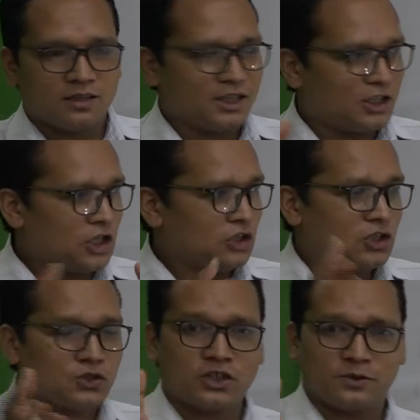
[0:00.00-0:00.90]
There is
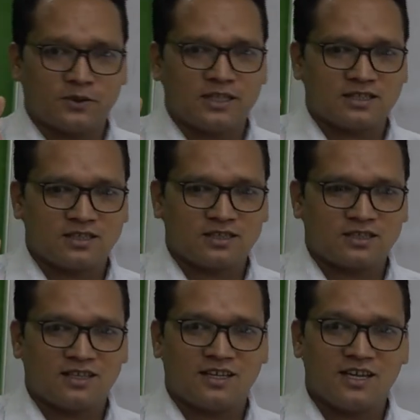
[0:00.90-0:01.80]
also difference,
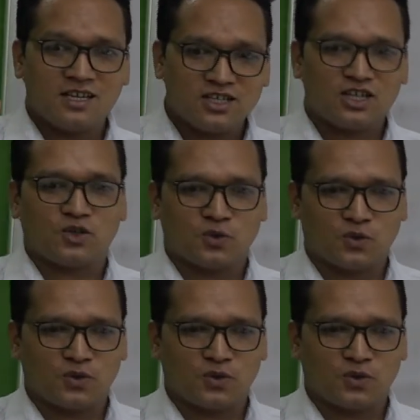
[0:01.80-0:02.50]
yes or no?